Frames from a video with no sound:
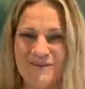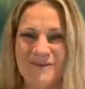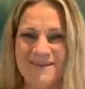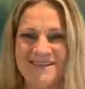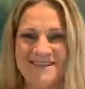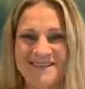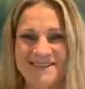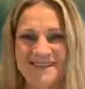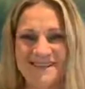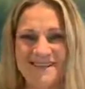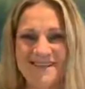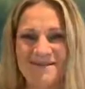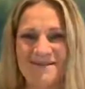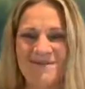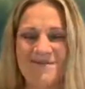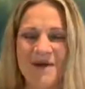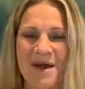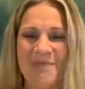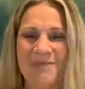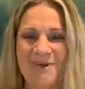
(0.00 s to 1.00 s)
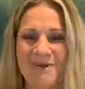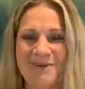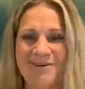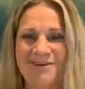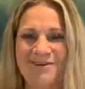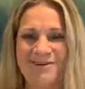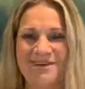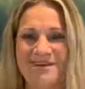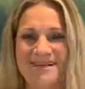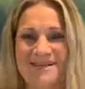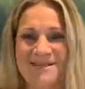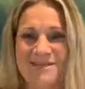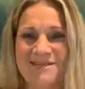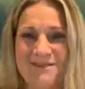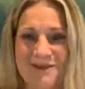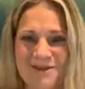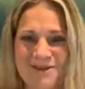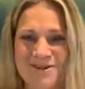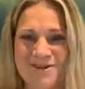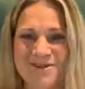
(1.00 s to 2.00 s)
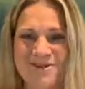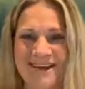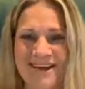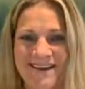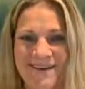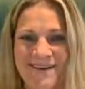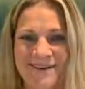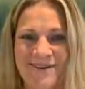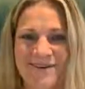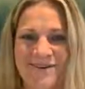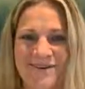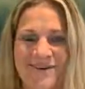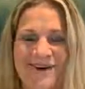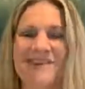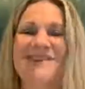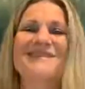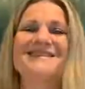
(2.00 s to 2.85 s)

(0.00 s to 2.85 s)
BC, better known as Metro Vancouver,